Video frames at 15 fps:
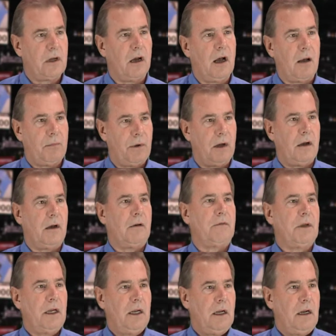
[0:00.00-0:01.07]
top of
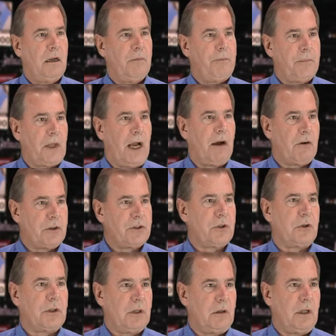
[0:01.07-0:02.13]
our
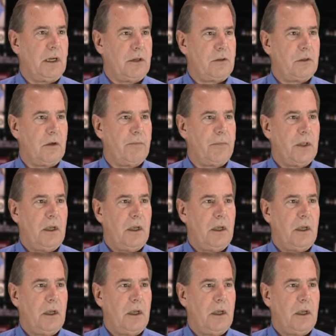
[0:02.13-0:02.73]
circulation.